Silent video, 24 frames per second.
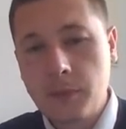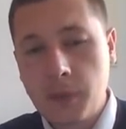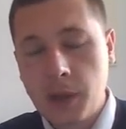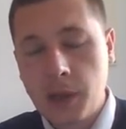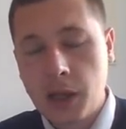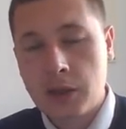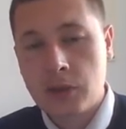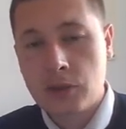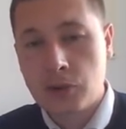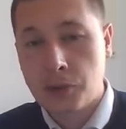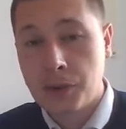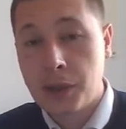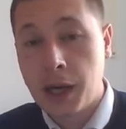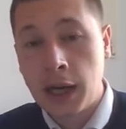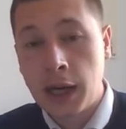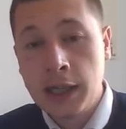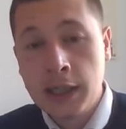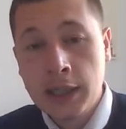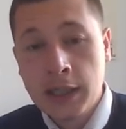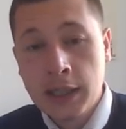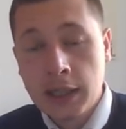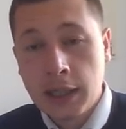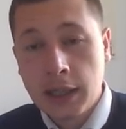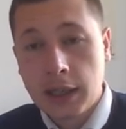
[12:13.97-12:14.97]
So yeah,
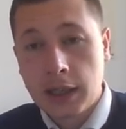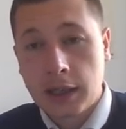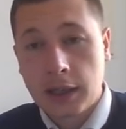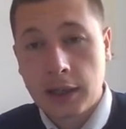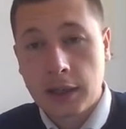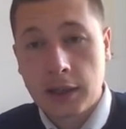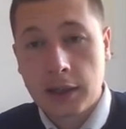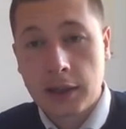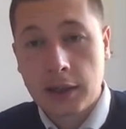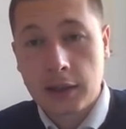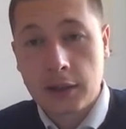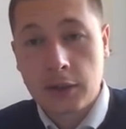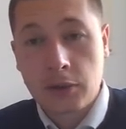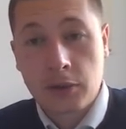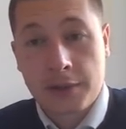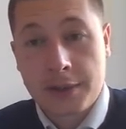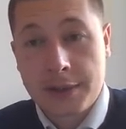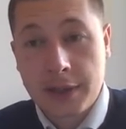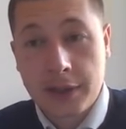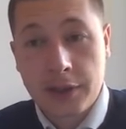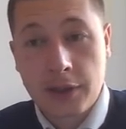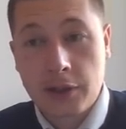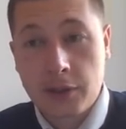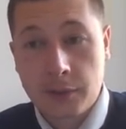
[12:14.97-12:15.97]

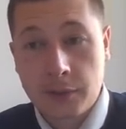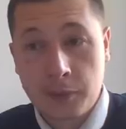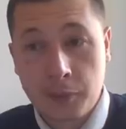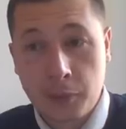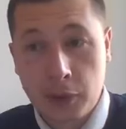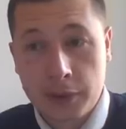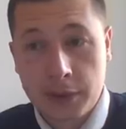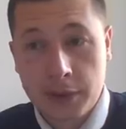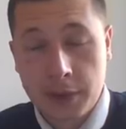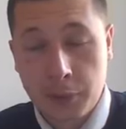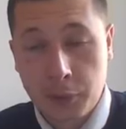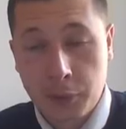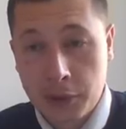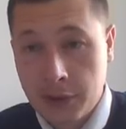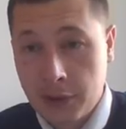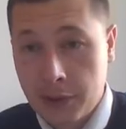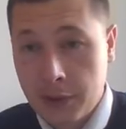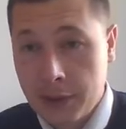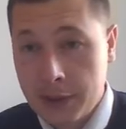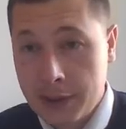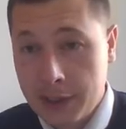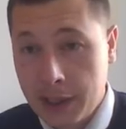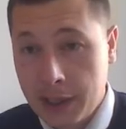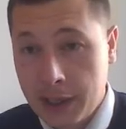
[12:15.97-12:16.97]
considering the
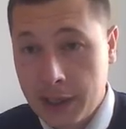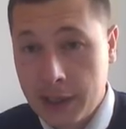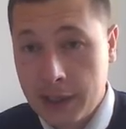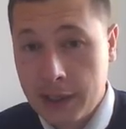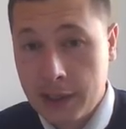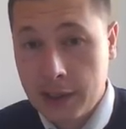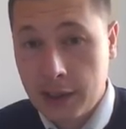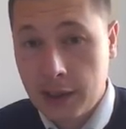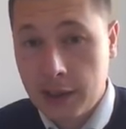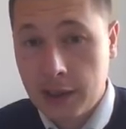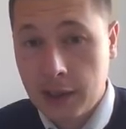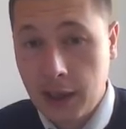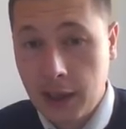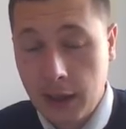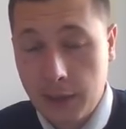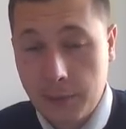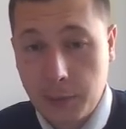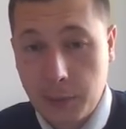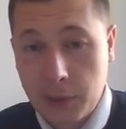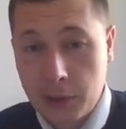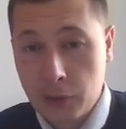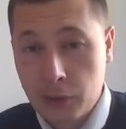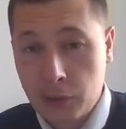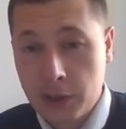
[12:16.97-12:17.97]
modern attack, I've
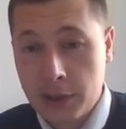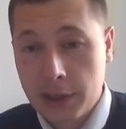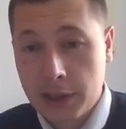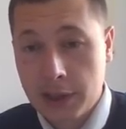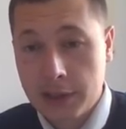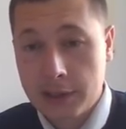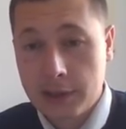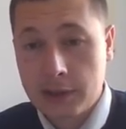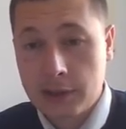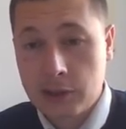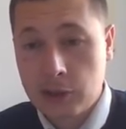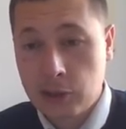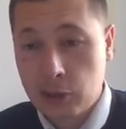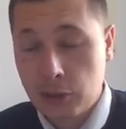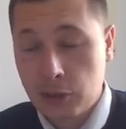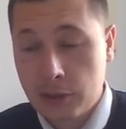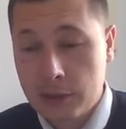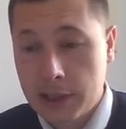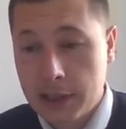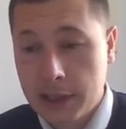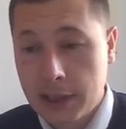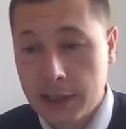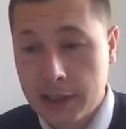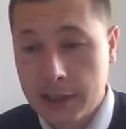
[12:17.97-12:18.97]
been looking at it
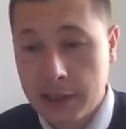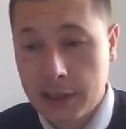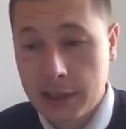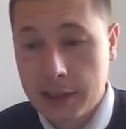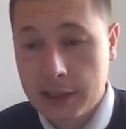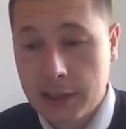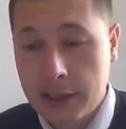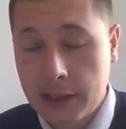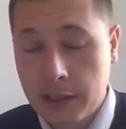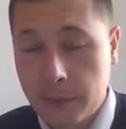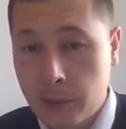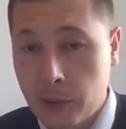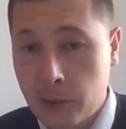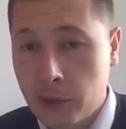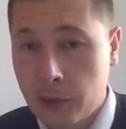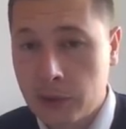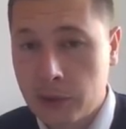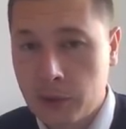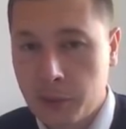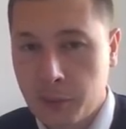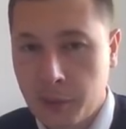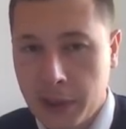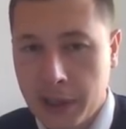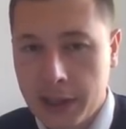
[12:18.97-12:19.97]
closely, and I think I'm going
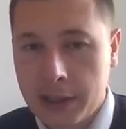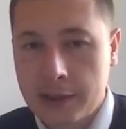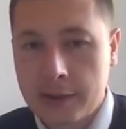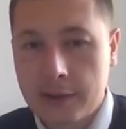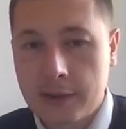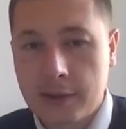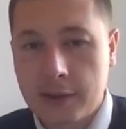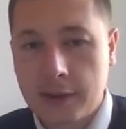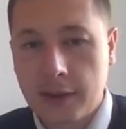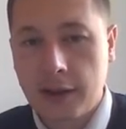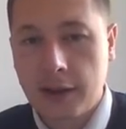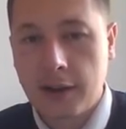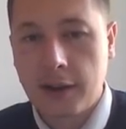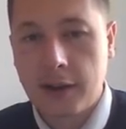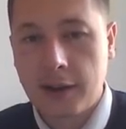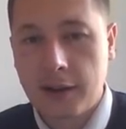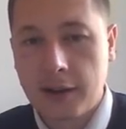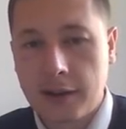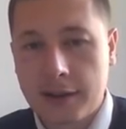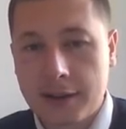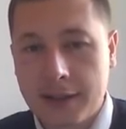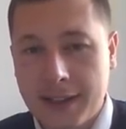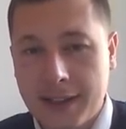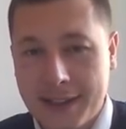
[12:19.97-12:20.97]
to play it
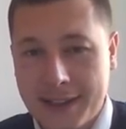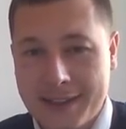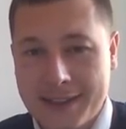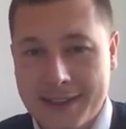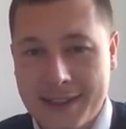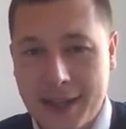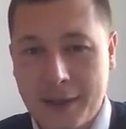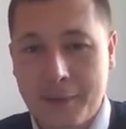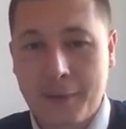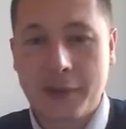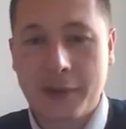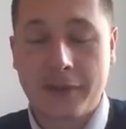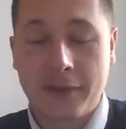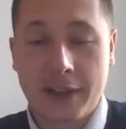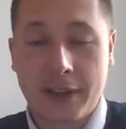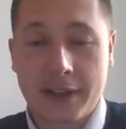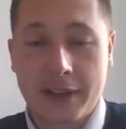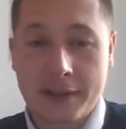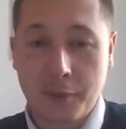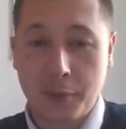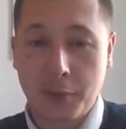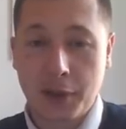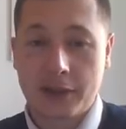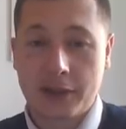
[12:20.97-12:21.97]
the next time I face
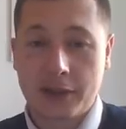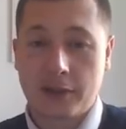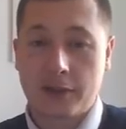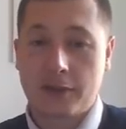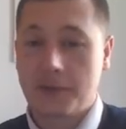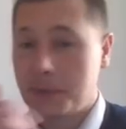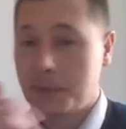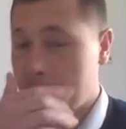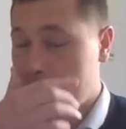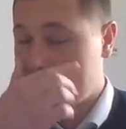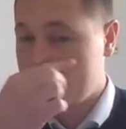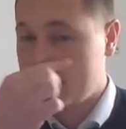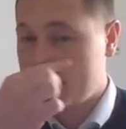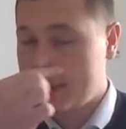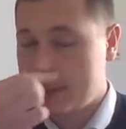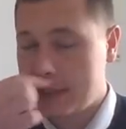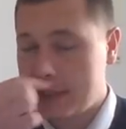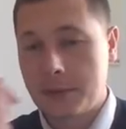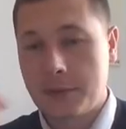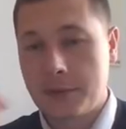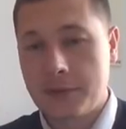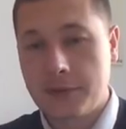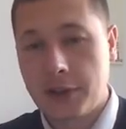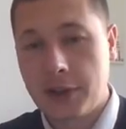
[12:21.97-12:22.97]
the Petrov, because it
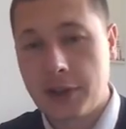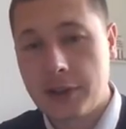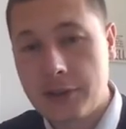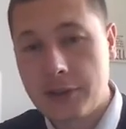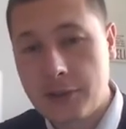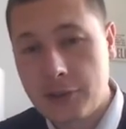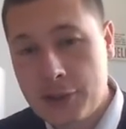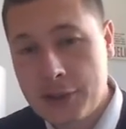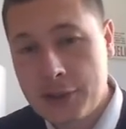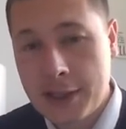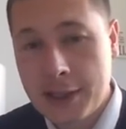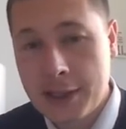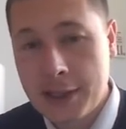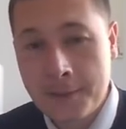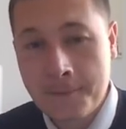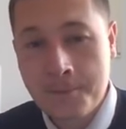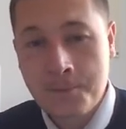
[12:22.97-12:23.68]
seems very interesting.